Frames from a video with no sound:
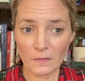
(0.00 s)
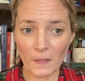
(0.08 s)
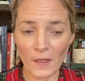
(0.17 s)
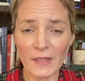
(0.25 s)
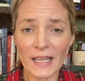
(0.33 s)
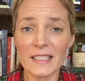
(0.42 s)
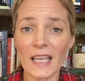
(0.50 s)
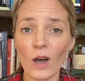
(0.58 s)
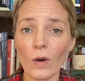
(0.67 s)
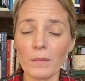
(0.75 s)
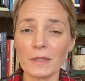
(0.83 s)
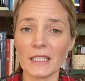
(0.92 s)
that's how
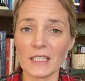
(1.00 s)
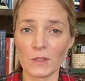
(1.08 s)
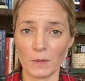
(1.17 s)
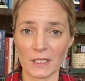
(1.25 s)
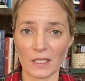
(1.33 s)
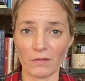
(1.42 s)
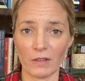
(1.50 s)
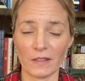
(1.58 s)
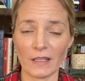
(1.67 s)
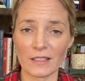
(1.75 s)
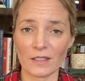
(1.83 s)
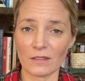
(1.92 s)
I'm getting specific.
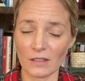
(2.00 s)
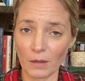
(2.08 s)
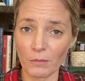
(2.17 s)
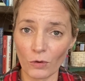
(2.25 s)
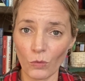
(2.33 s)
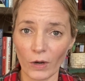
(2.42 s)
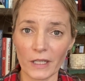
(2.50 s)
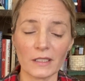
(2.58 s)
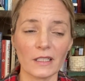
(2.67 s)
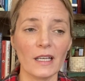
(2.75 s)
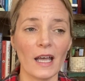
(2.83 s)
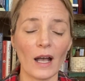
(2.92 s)
That's number one.
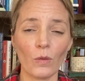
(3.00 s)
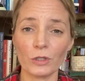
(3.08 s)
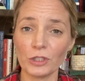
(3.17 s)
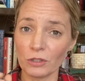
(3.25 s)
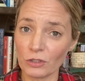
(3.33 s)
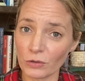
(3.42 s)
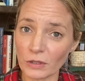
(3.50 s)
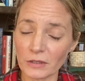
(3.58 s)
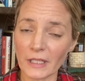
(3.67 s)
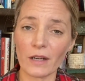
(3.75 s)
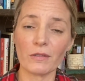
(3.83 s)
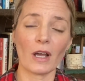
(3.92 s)
I want you to drill
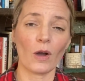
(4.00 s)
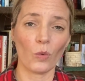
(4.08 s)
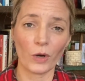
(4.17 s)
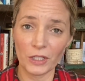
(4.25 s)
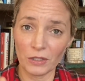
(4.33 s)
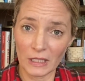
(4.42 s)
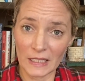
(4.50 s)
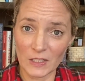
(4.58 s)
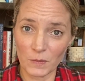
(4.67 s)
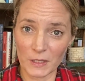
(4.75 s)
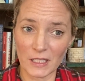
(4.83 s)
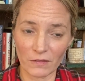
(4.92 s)
down. I want you to get
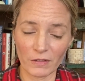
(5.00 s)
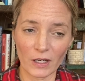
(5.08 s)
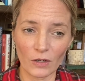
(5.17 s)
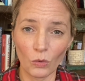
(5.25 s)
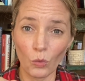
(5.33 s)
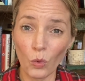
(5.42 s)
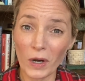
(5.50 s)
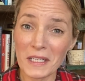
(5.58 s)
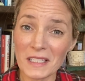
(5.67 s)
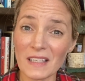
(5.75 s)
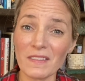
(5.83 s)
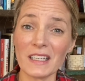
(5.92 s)
specific. What
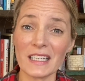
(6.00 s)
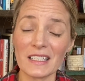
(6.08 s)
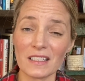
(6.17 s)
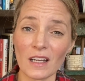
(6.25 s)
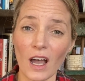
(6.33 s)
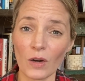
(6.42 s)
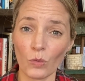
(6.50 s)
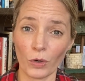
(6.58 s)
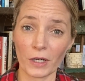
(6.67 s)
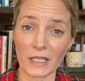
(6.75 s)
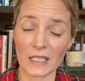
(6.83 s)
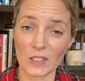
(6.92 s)
is it that is not
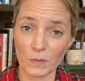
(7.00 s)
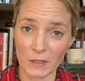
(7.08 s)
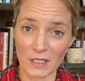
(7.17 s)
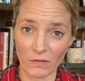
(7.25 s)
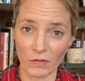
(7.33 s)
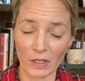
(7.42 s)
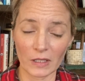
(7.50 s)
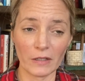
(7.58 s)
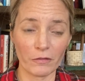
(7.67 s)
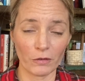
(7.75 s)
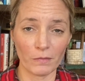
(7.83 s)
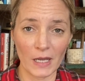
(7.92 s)
working specifically?
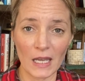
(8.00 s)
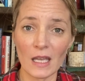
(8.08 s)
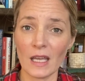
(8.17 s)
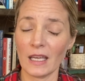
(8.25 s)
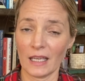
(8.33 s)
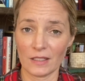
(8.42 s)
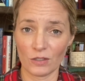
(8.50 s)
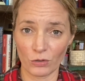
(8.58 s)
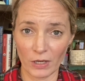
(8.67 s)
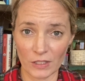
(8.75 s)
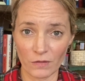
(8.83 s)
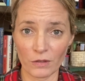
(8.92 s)
For me, it's
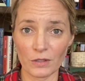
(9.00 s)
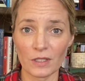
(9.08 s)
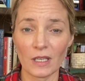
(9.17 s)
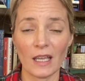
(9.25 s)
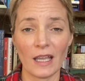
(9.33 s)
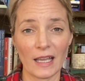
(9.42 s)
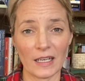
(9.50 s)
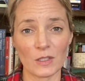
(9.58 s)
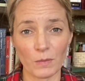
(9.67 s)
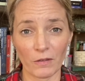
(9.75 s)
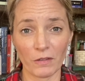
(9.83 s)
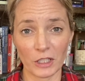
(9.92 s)
transfers and it's
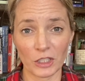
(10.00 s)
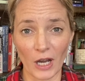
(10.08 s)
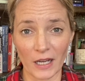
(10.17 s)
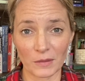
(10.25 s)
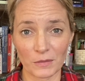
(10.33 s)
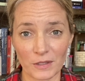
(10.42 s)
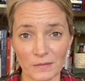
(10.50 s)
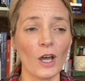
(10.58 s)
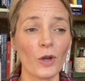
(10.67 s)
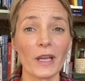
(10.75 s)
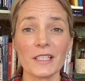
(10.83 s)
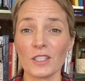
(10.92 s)
my vintage items.
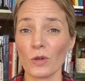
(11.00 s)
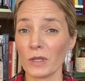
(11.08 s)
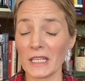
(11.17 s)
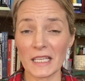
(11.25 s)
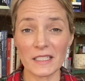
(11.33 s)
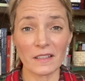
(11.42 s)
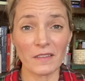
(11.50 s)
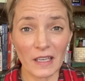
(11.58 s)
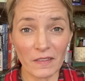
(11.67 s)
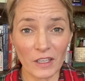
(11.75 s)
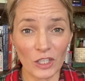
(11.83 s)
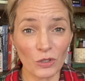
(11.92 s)
Okay, so an easy
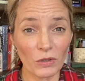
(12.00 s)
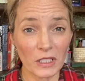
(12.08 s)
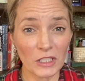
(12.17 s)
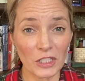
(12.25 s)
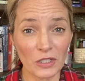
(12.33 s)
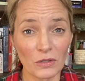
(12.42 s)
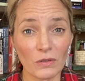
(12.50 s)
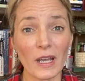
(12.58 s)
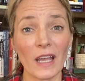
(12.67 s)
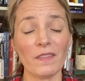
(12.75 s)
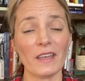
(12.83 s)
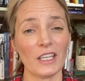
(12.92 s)
thing that you can do
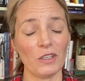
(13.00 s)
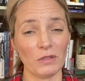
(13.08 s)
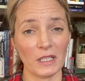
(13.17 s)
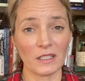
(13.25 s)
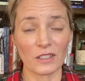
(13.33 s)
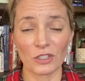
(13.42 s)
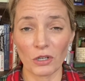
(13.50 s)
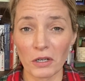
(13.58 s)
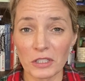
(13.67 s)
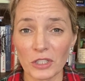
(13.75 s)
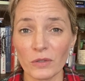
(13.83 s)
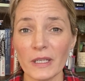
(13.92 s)
and that you need to
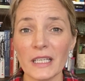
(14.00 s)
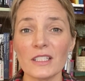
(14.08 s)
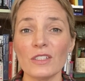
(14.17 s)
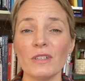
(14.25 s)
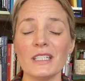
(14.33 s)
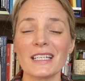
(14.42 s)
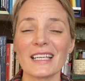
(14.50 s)
start doing is you need to